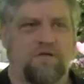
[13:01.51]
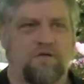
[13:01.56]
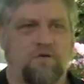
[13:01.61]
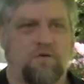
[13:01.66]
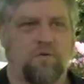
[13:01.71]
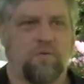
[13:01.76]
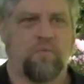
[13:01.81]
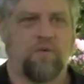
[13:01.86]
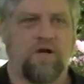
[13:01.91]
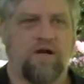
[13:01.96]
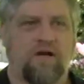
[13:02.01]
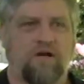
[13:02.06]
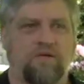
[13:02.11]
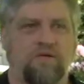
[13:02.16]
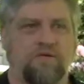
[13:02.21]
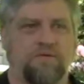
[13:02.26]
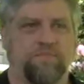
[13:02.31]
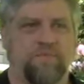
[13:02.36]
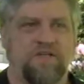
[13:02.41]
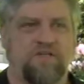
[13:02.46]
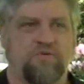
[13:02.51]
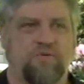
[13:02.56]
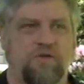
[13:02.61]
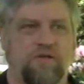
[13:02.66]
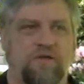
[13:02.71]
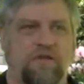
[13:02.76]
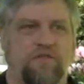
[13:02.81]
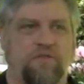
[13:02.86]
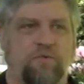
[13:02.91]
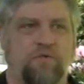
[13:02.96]
Around
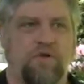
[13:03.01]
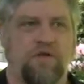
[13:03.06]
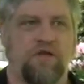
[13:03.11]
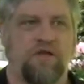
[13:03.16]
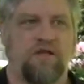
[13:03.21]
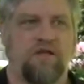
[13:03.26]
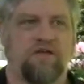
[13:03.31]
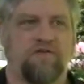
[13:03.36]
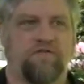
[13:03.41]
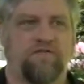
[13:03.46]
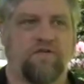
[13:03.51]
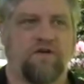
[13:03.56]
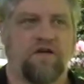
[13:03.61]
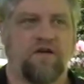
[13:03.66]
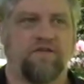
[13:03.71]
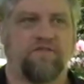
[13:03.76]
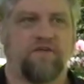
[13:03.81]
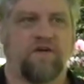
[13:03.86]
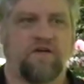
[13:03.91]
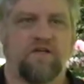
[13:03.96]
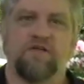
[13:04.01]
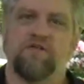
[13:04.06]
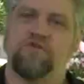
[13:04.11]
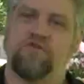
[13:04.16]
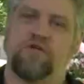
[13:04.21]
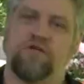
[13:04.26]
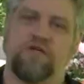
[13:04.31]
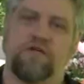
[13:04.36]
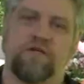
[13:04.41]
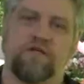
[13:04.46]
between 300 and
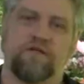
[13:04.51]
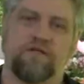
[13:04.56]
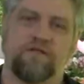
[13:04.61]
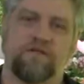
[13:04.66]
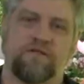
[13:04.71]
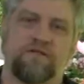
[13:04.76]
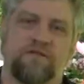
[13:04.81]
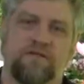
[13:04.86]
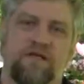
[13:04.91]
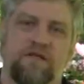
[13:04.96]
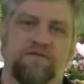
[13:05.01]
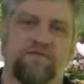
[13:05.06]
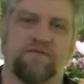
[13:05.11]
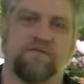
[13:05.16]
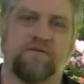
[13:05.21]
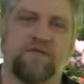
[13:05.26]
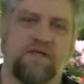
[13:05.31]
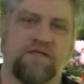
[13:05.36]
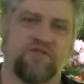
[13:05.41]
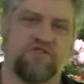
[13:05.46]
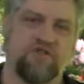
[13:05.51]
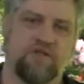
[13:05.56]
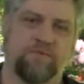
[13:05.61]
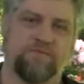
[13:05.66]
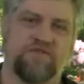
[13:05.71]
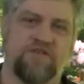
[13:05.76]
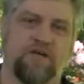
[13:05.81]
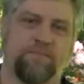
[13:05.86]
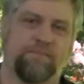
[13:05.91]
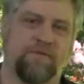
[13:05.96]
500. It
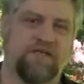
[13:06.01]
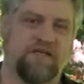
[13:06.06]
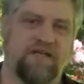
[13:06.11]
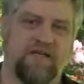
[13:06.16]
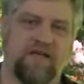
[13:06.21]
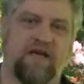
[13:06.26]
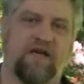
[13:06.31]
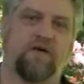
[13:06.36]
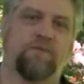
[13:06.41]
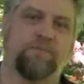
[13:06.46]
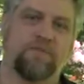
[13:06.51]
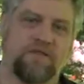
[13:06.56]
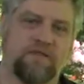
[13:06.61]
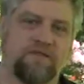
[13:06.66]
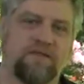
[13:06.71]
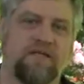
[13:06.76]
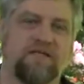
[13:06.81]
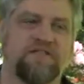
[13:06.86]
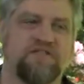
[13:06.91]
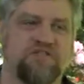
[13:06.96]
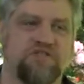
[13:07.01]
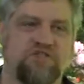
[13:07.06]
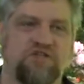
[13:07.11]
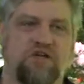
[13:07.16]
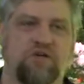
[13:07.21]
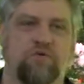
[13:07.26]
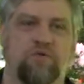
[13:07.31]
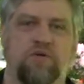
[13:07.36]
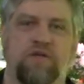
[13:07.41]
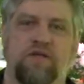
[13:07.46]
jumps up and down, but that's
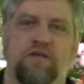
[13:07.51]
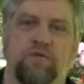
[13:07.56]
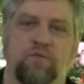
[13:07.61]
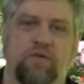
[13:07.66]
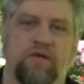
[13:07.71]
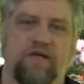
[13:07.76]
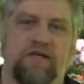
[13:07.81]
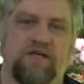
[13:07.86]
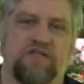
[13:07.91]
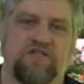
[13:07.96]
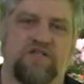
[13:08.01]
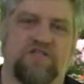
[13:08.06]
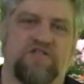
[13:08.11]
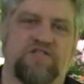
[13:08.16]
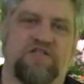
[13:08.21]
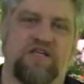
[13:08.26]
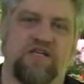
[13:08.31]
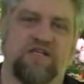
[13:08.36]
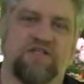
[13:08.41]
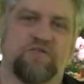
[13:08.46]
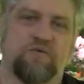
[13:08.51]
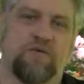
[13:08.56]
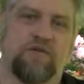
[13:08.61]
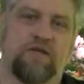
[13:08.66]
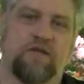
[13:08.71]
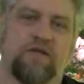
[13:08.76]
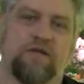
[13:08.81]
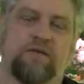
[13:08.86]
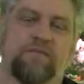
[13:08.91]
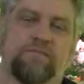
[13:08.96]
generally the range it stays
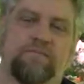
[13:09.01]
within.